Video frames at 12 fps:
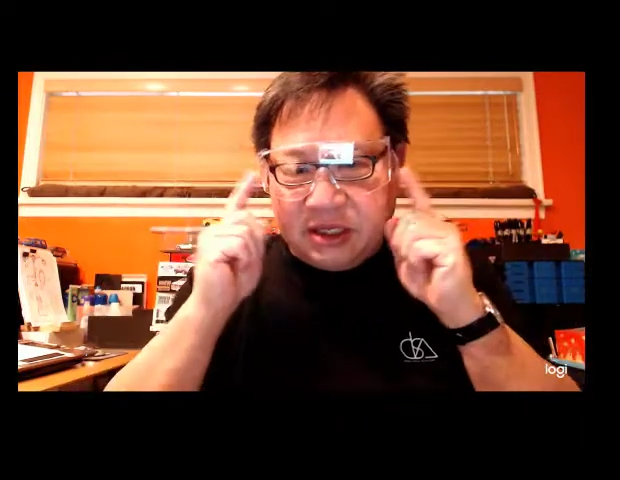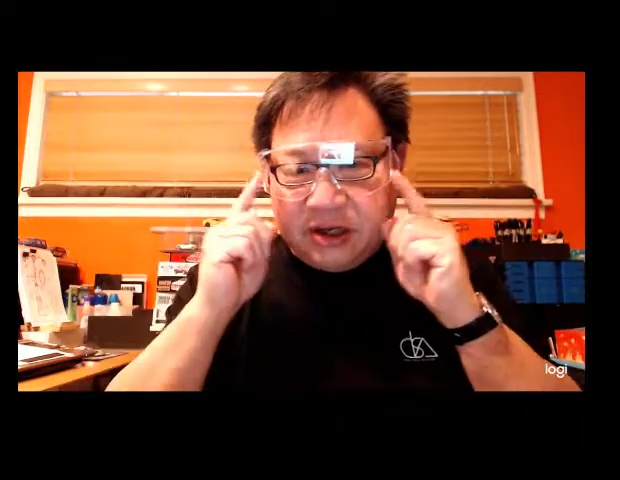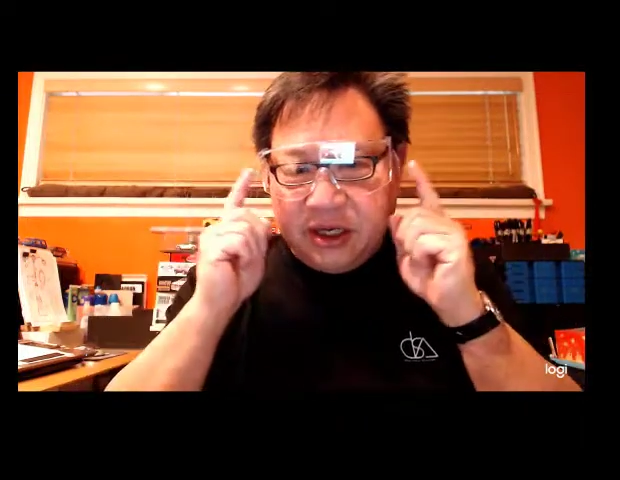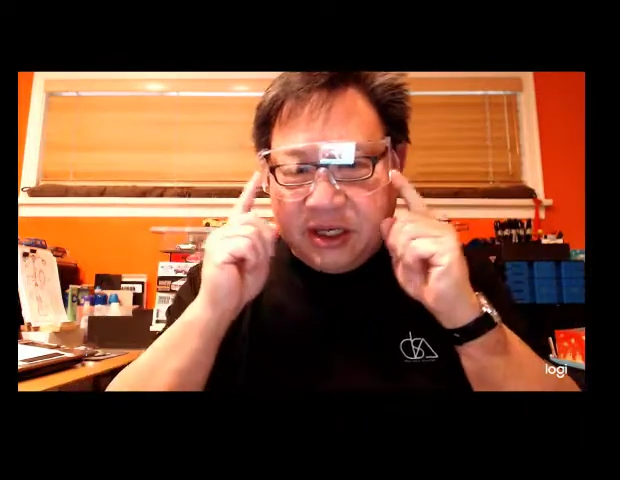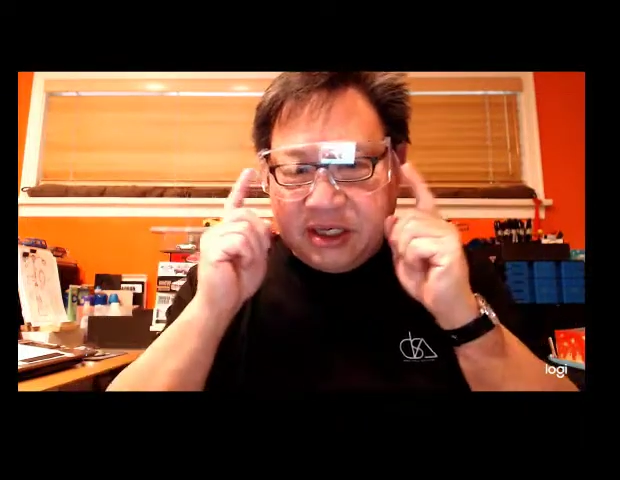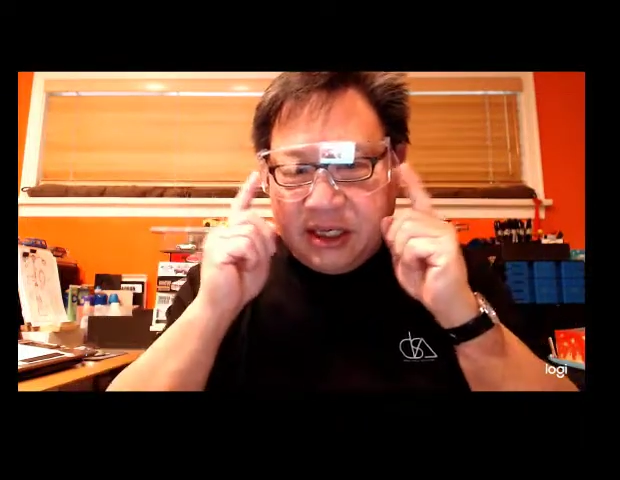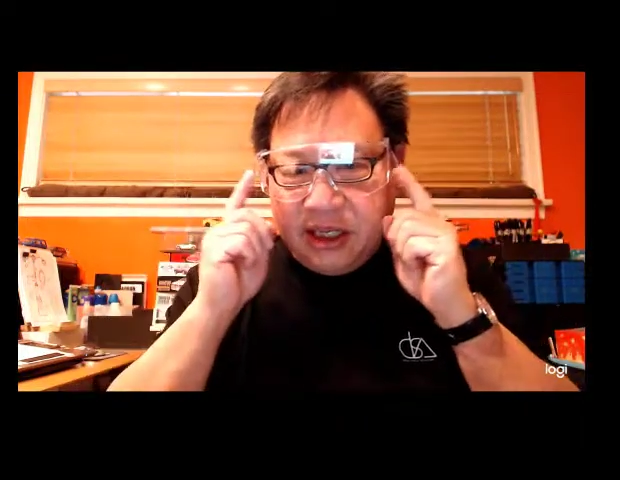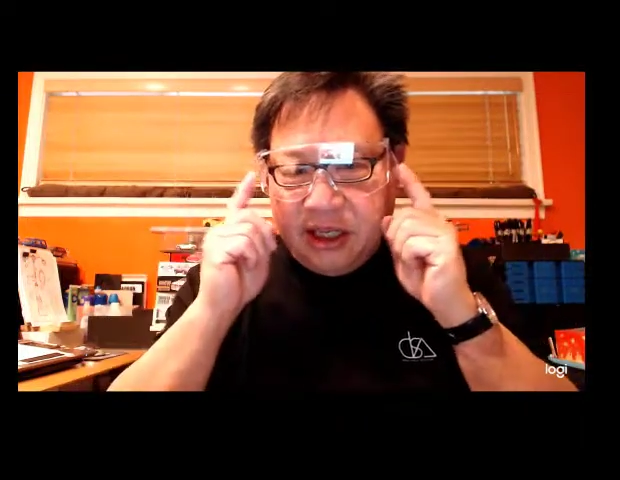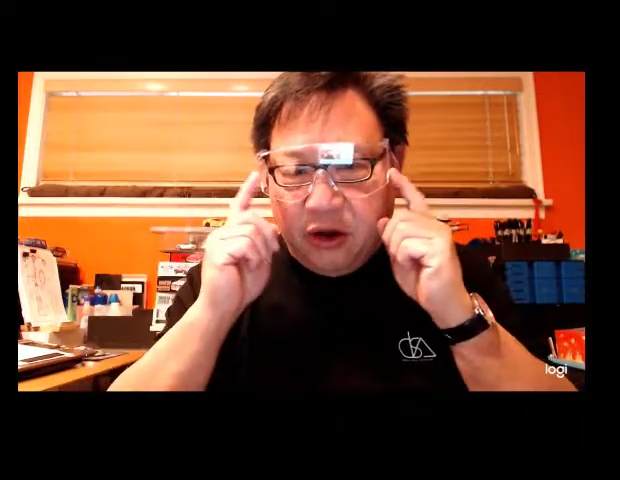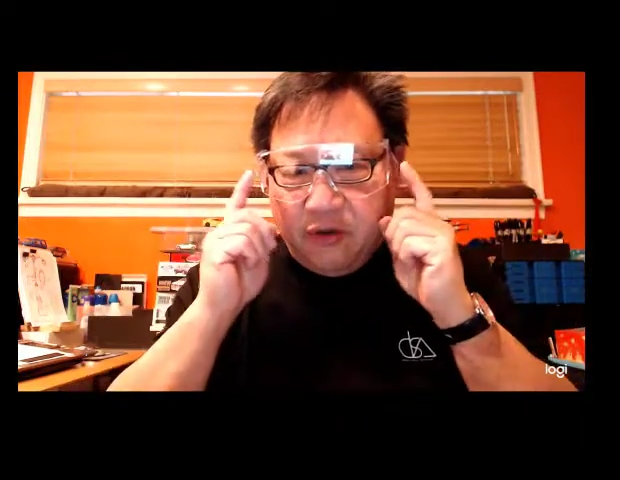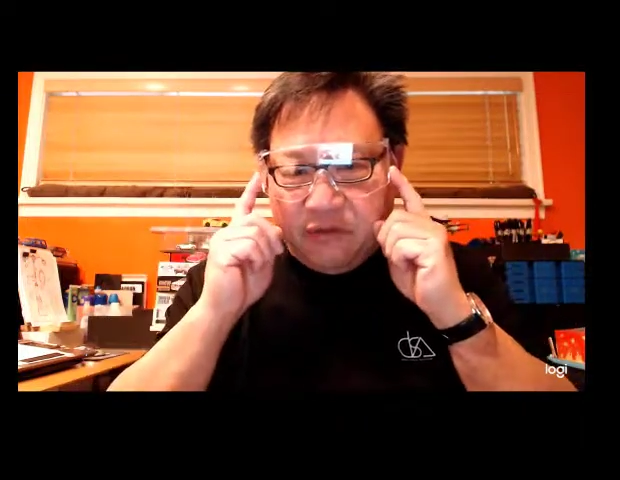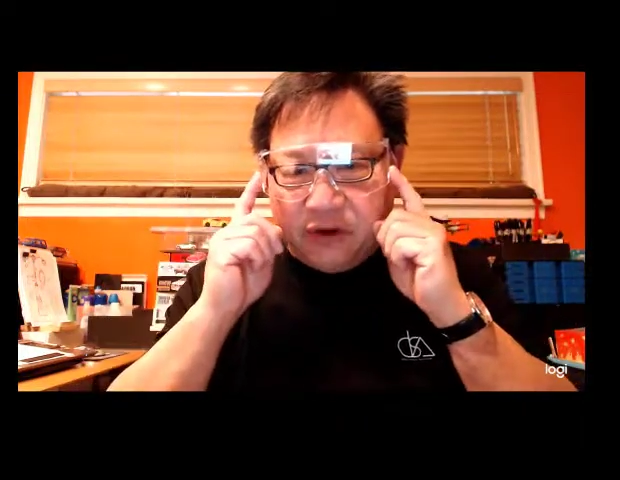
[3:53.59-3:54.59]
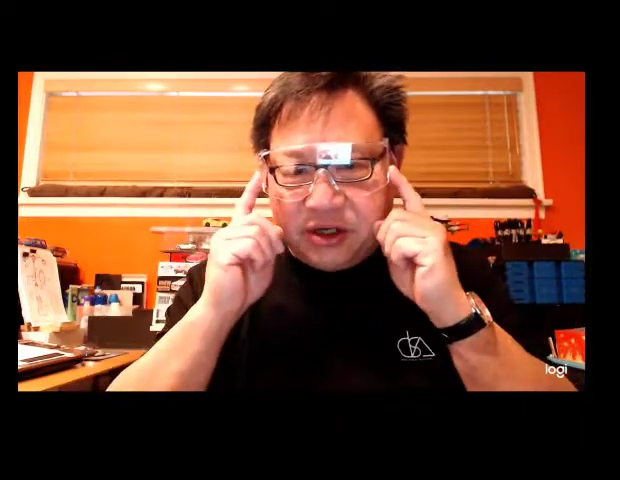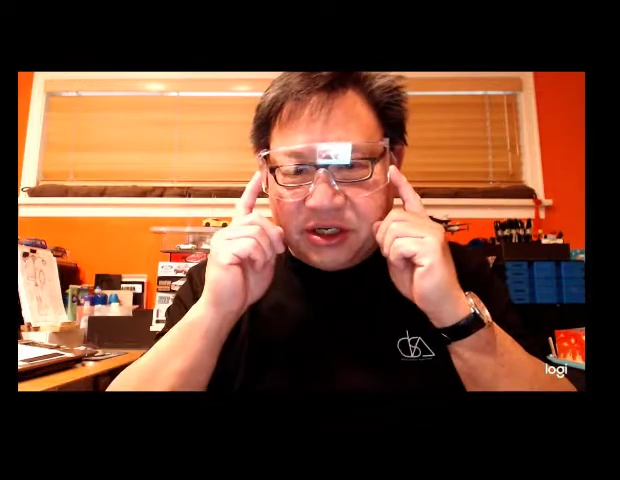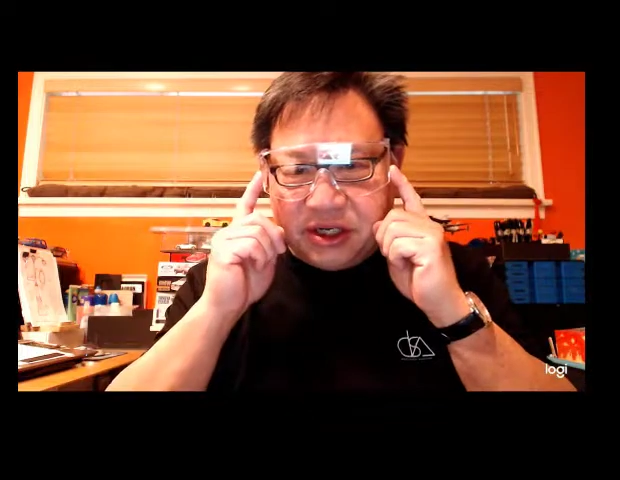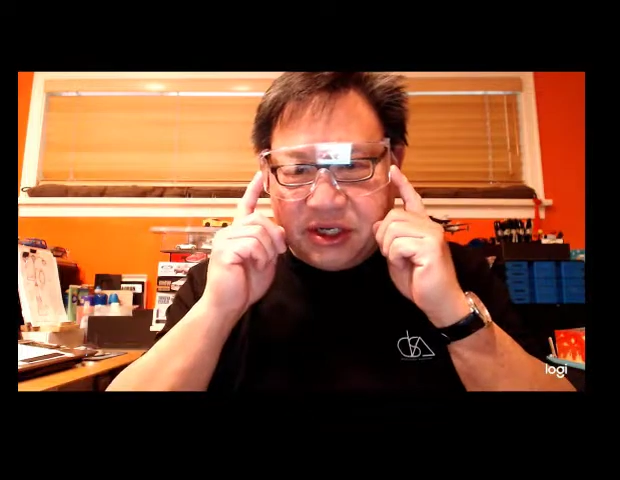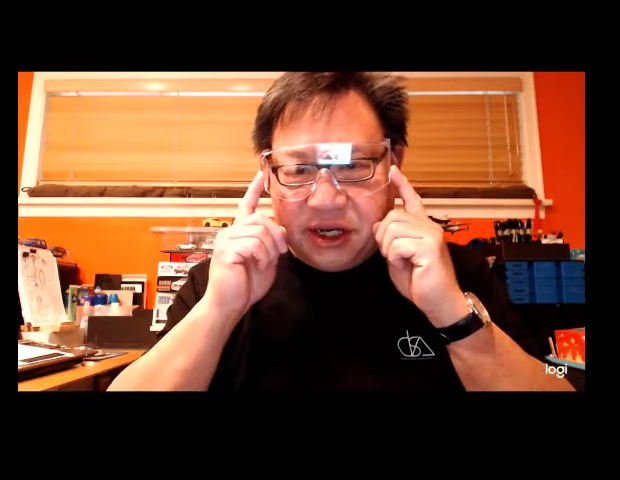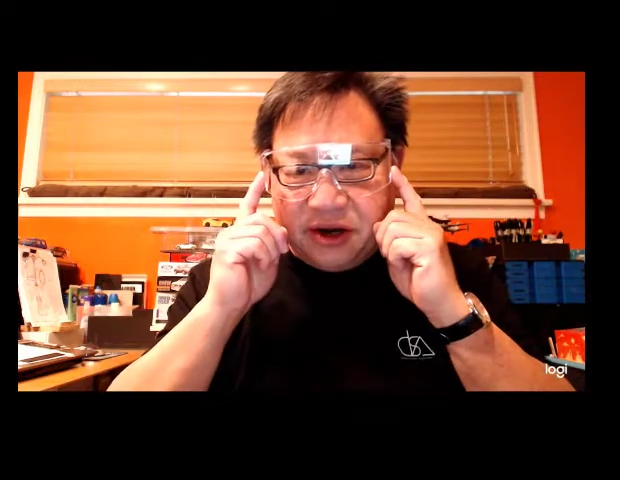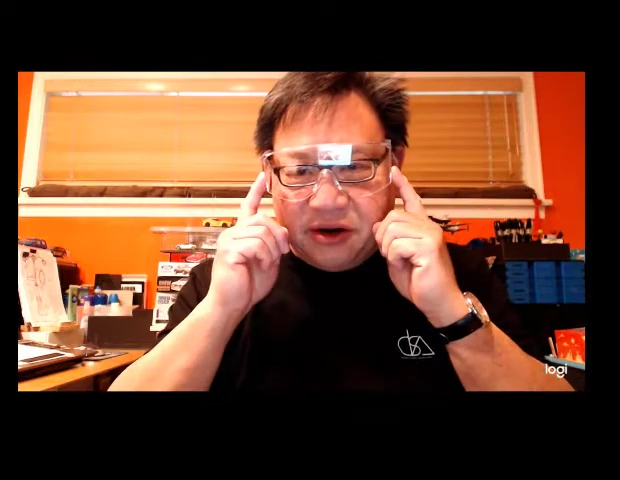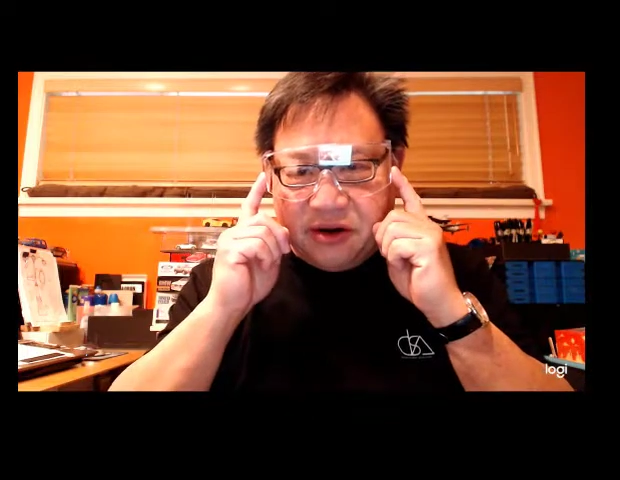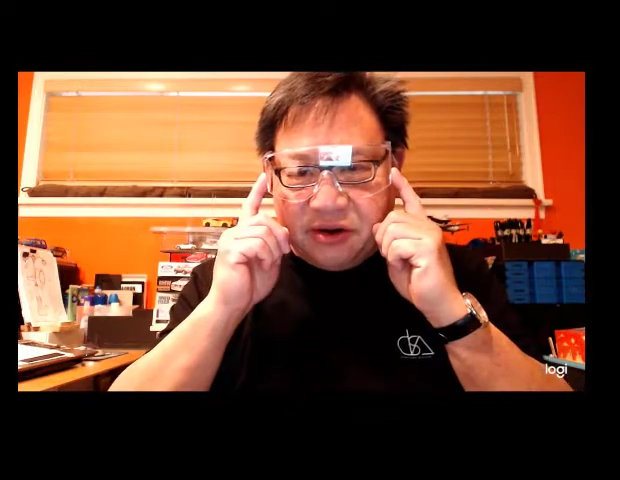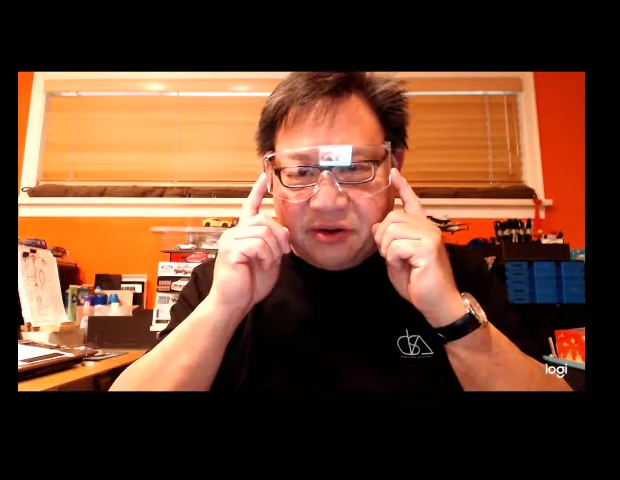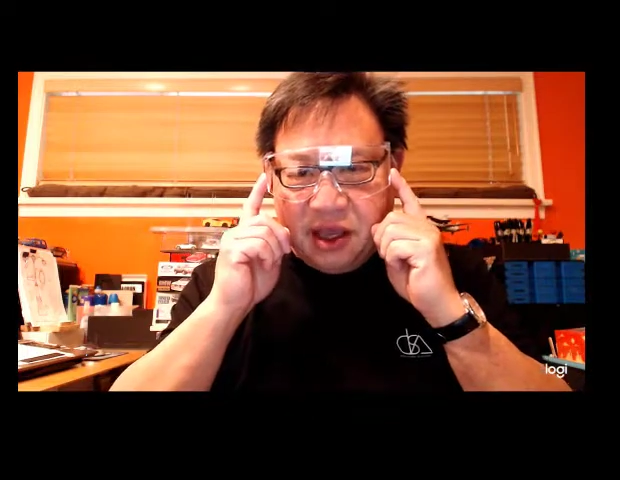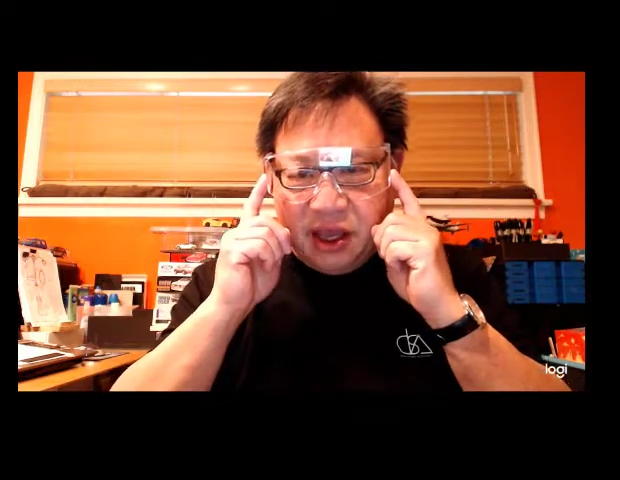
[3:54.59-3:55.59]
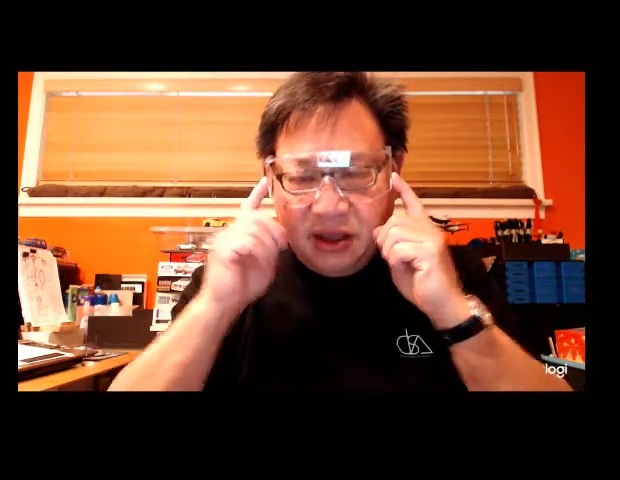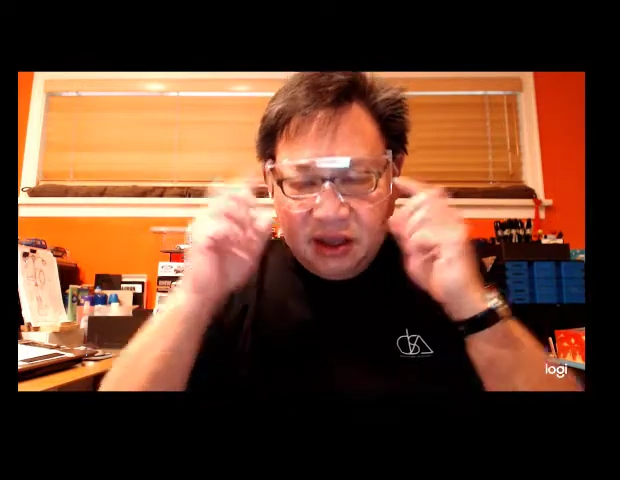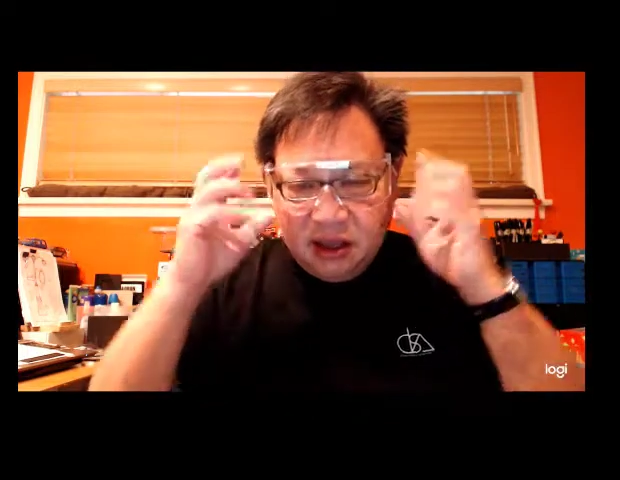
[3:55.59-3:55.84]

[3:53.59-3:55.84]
so you can see the overages here. Okay.